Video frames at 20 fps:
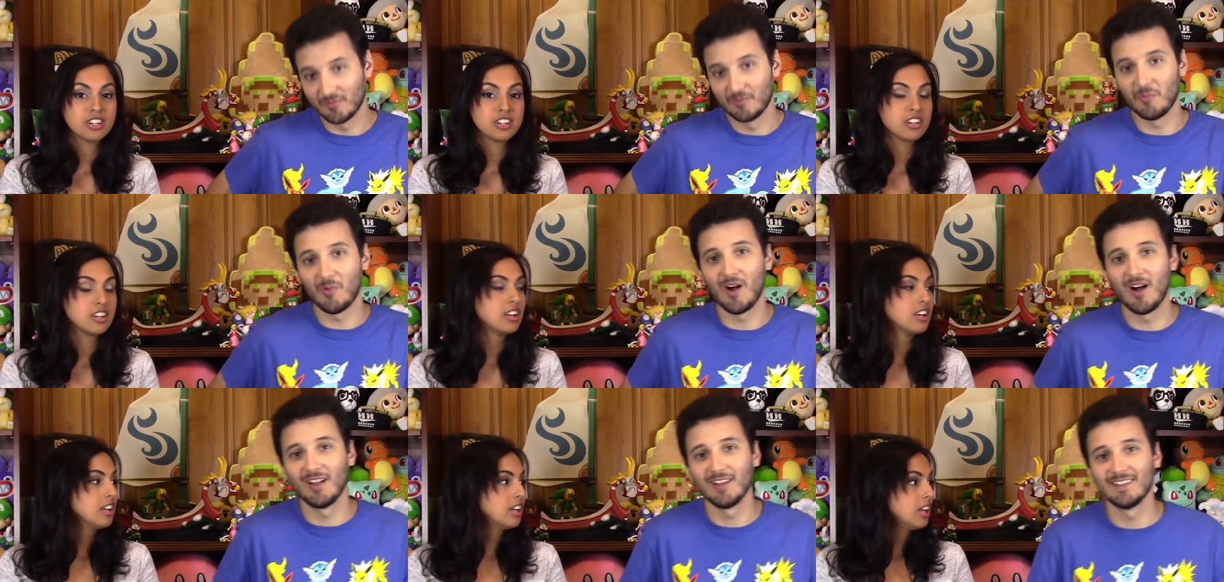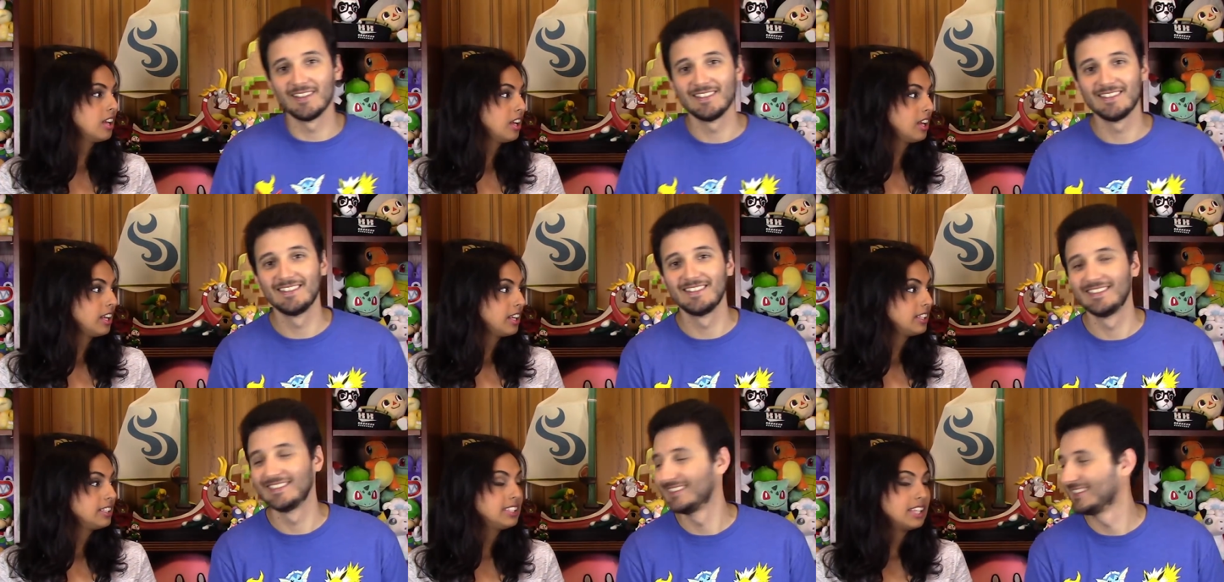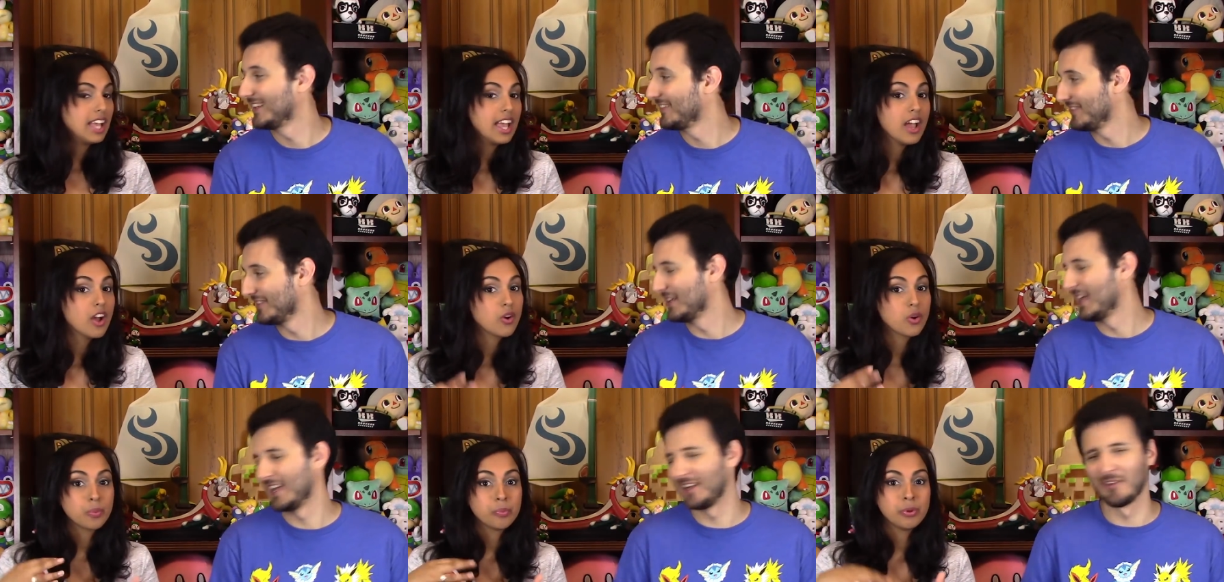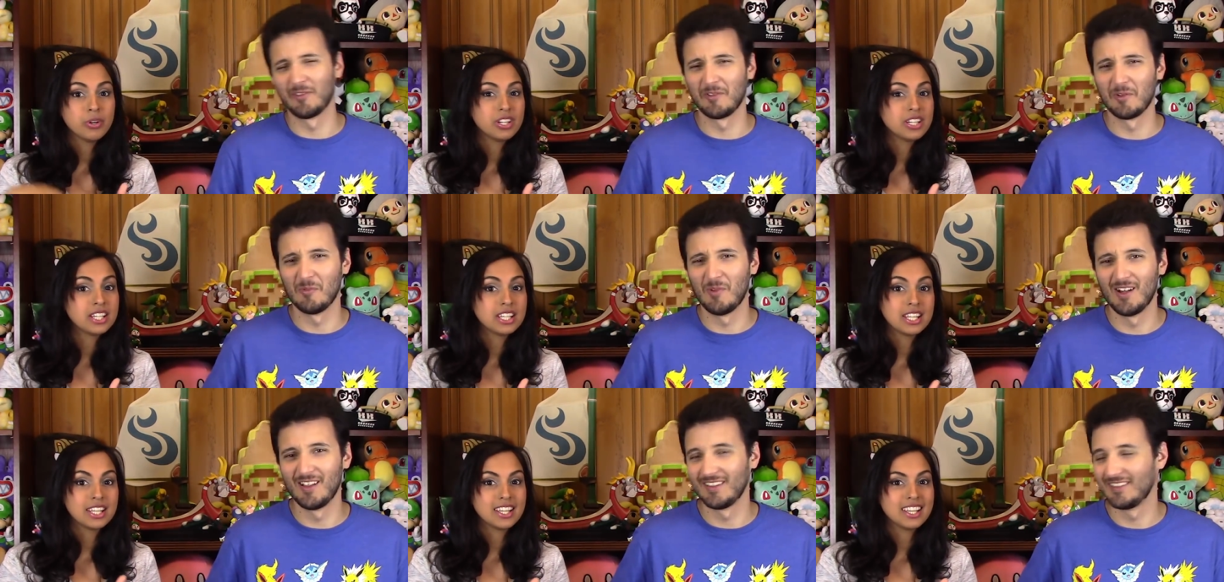Speaker 1: your, wallet, yeah, or hang
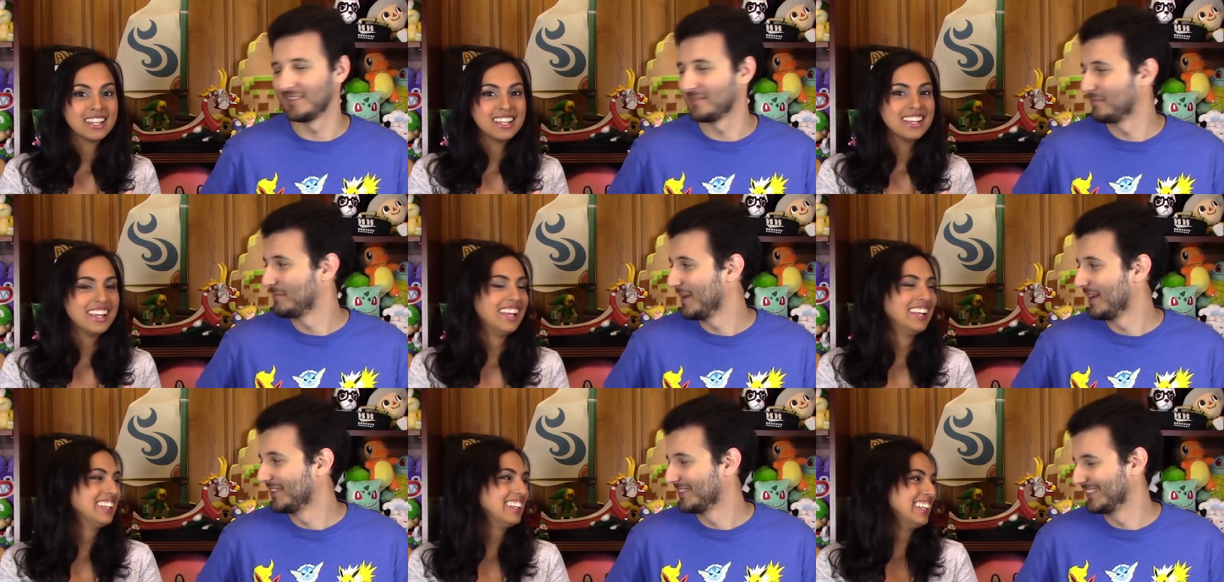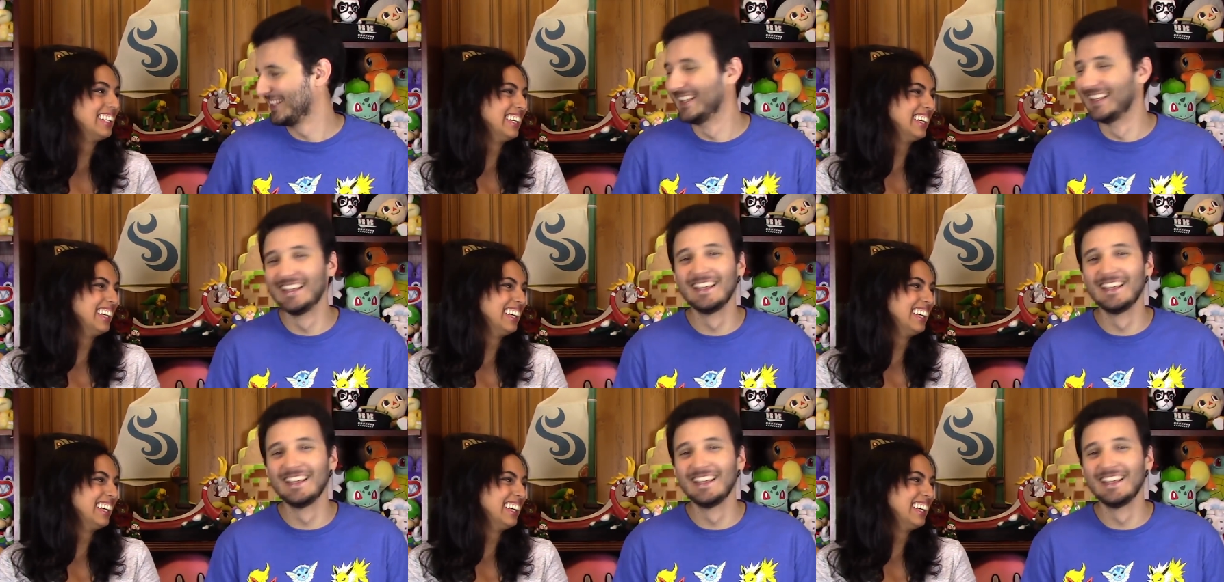putting your wallet, your belt,